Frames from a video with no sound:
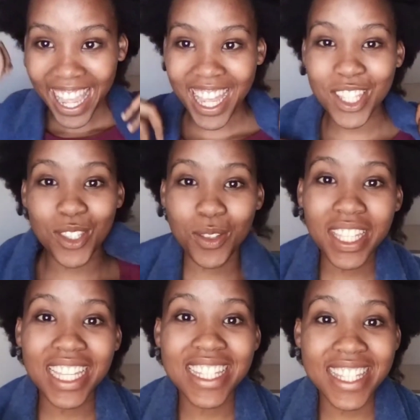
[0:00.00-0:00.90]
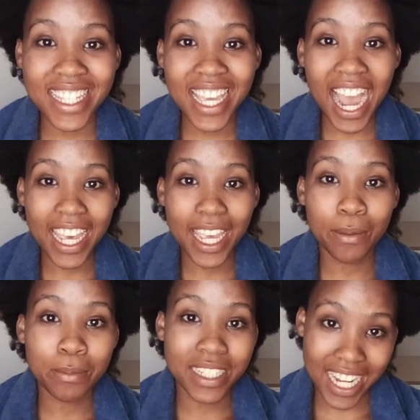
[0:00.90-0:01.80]
As you can see, I am
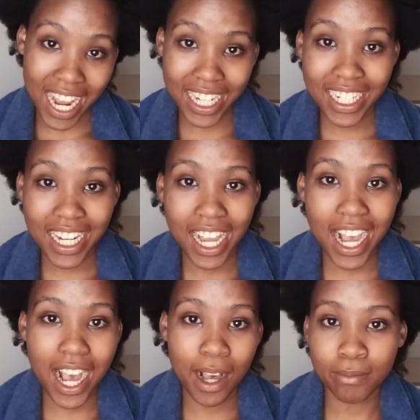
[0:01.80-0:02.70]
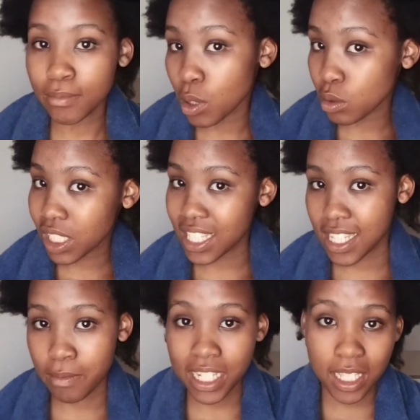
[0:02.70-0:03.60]
done um, cutting
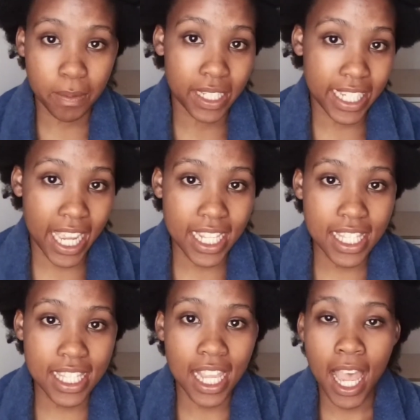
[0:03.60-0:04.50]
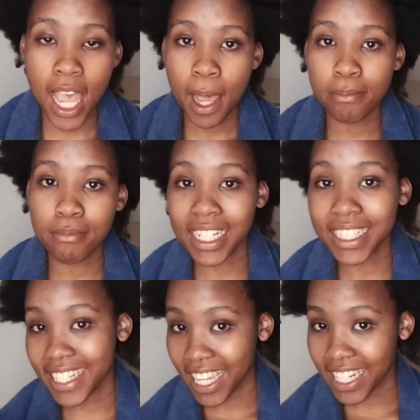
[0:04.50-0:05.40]
my split ends, my
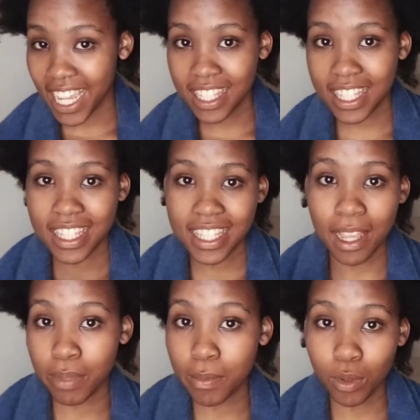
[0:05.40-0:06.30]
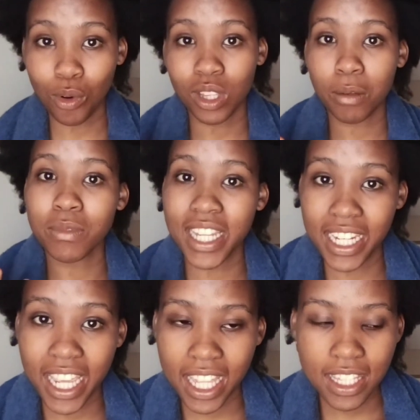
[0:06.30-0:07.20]
dead ends, some people call them dead
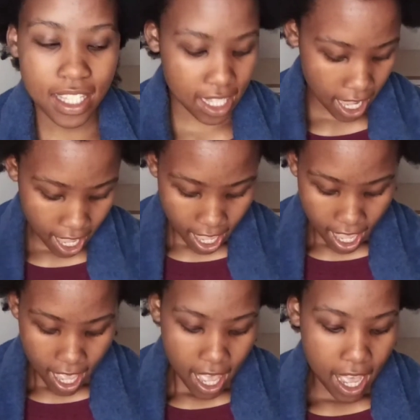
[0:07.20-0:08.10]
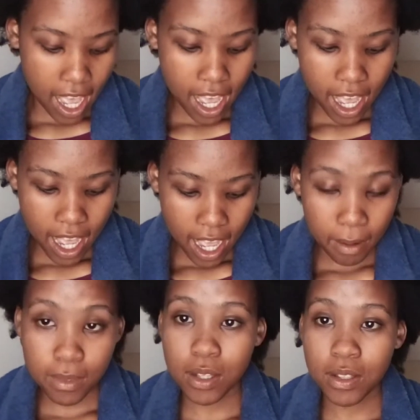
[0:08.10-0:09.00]
ends. Um,
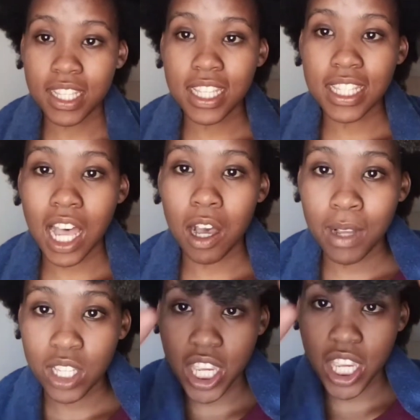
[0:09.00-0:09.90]
so this is how much